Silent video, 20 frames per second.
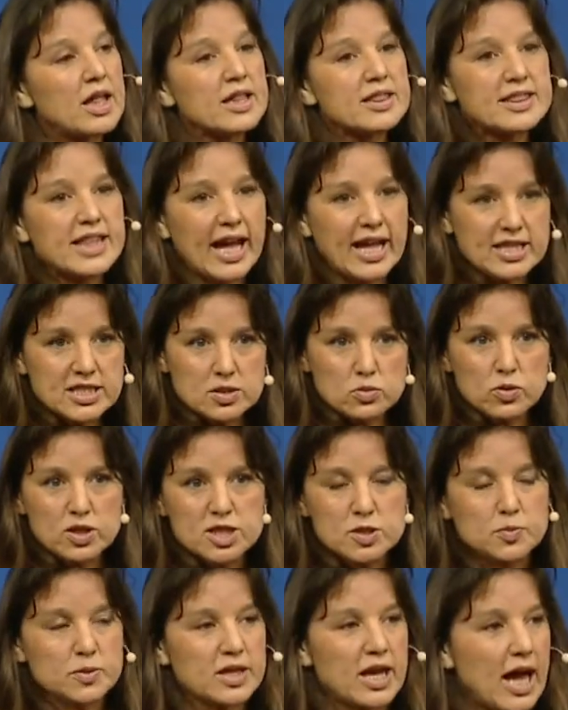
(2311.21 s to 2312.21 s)
That's
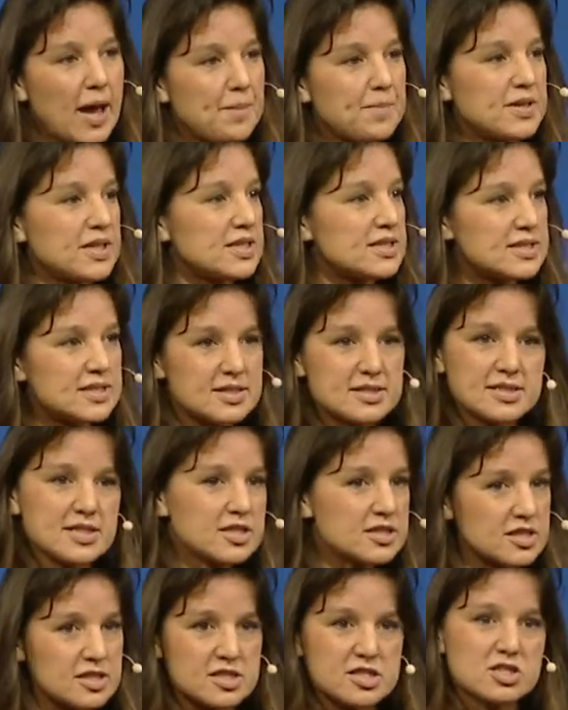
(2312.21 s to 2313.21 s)
what's been happening. Since they're
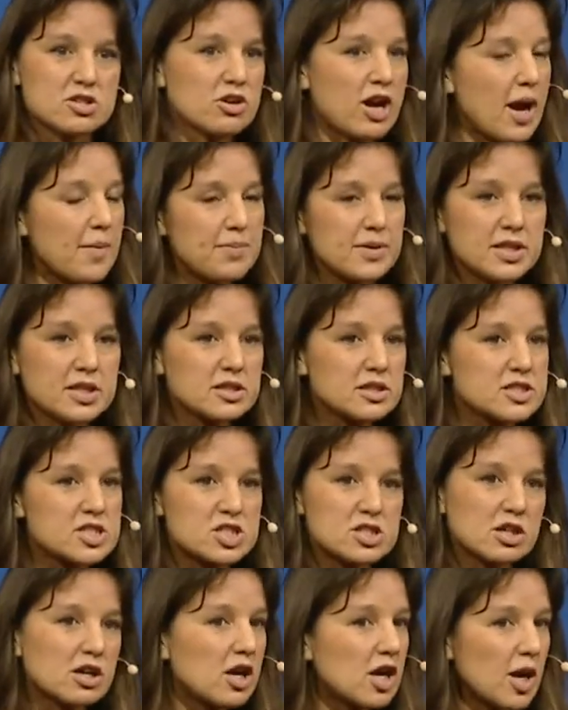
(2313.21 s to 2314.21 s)
just scrappy little
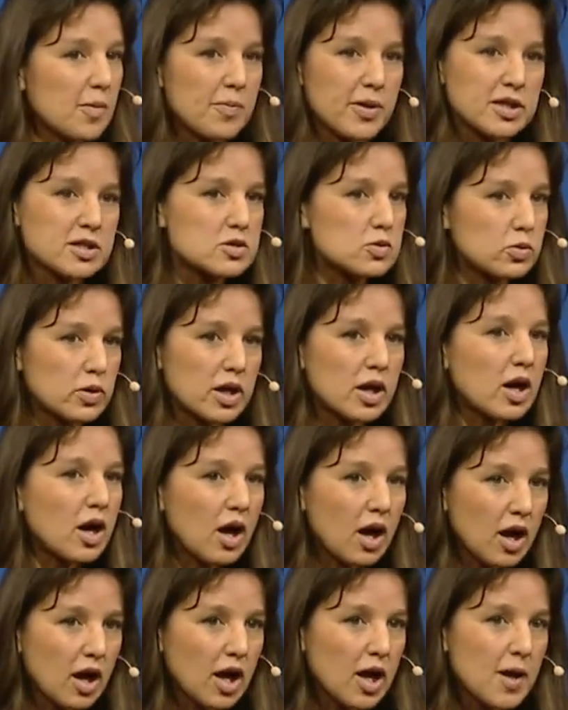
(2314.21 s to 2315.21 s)
startup on Twitter,
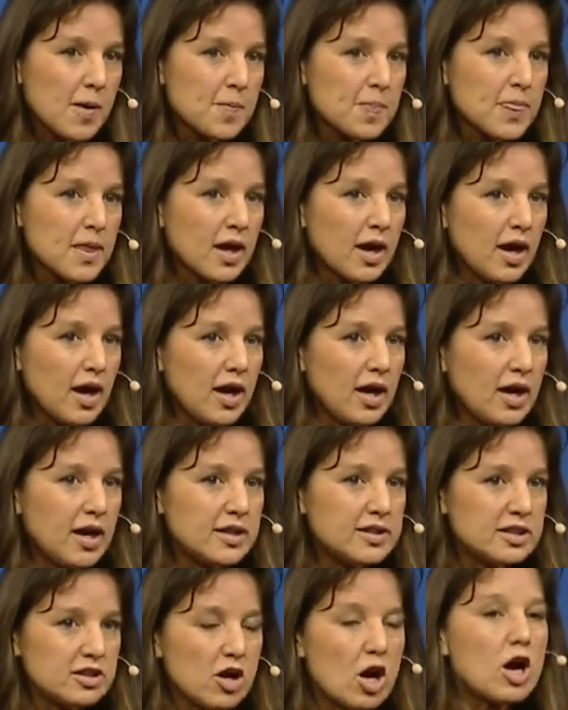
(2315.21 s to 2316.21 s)
uh,
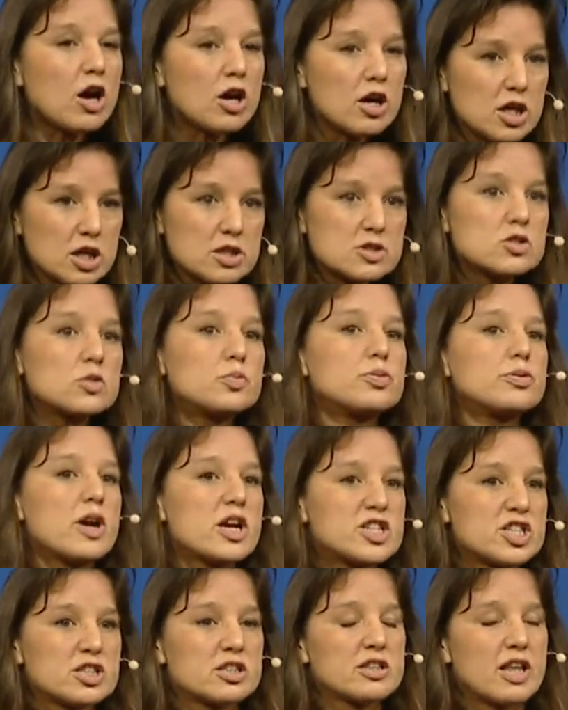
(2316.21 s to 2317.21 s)
they're harder to
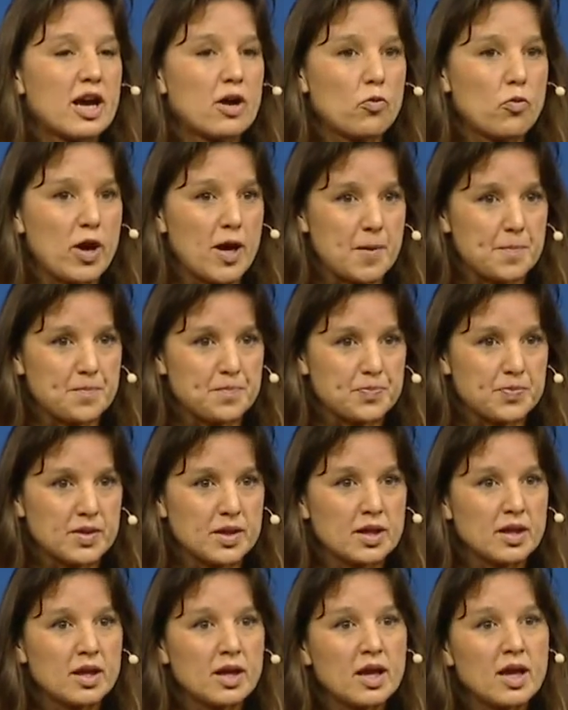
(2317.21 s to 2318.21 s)
pressure that way.
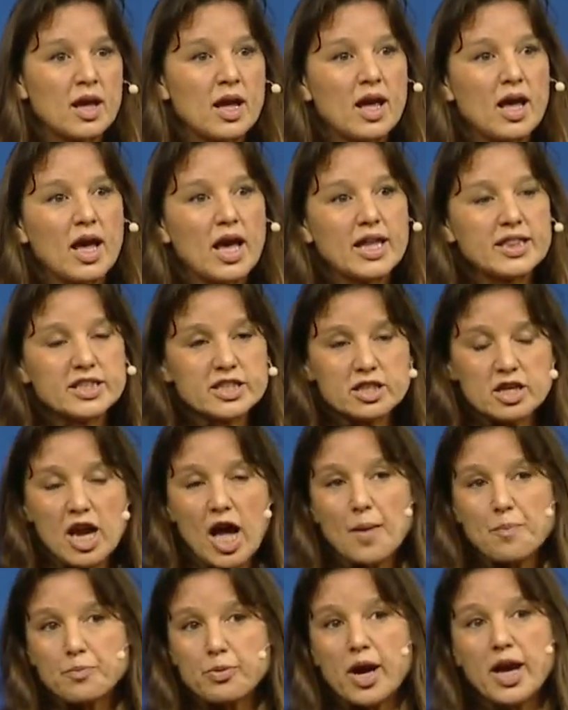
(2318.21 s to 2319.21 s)
And they're
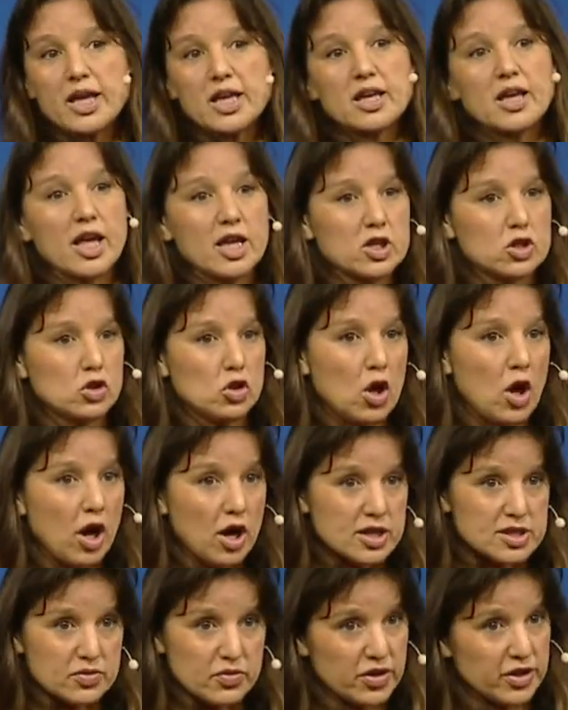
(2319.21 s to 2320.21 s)
not breaking any
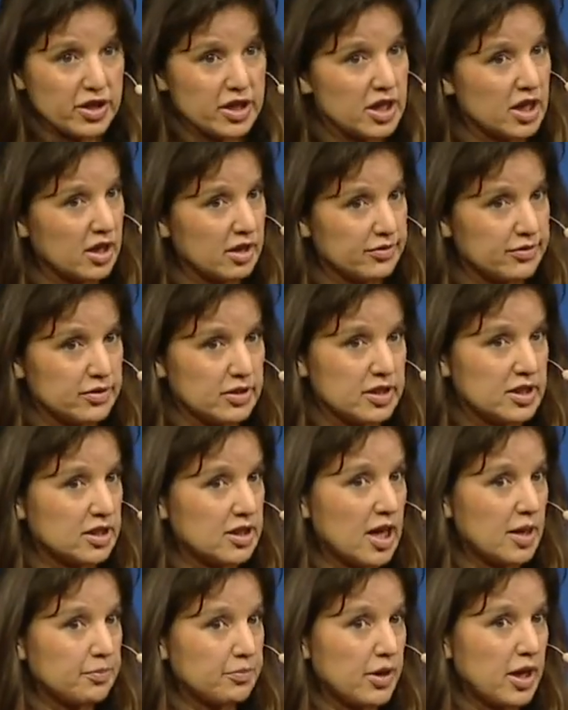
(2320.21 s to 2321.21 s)
laws. Very carefully, they're
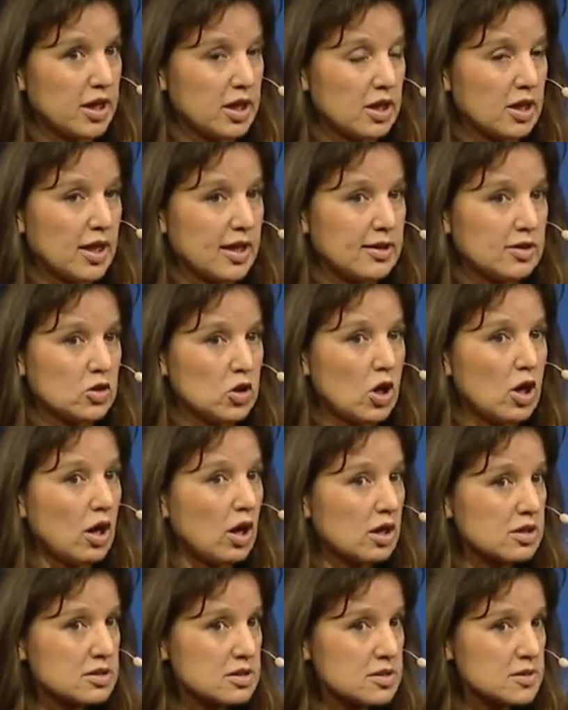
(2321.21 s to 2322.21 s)
not breaking any
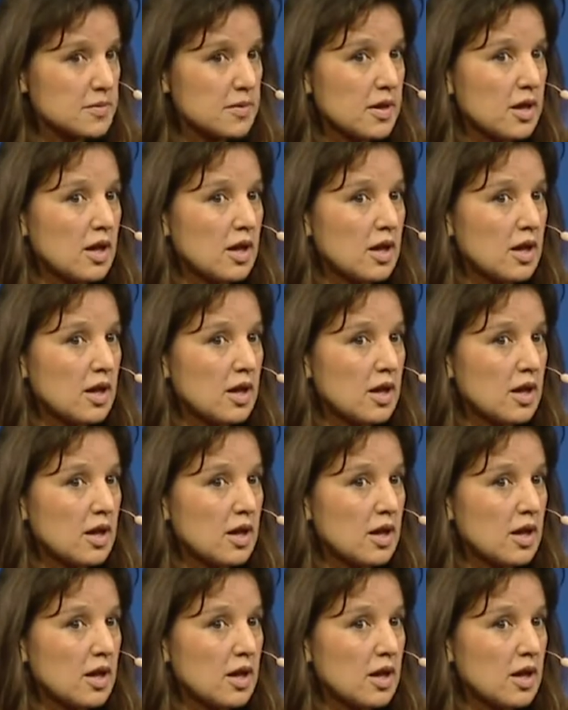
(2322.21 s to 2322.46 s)
laws.